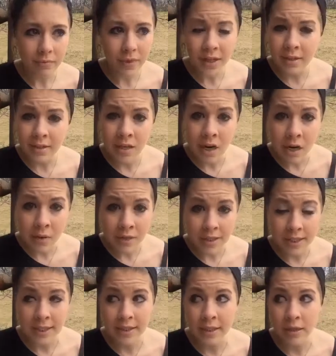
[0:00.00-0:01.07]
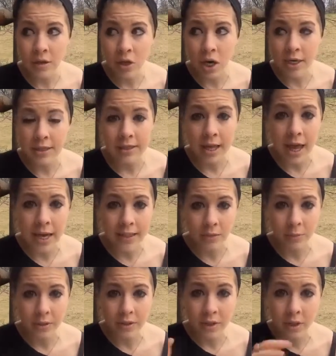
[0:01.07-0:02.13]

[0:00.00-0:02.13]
It's not always easy to cross lines with,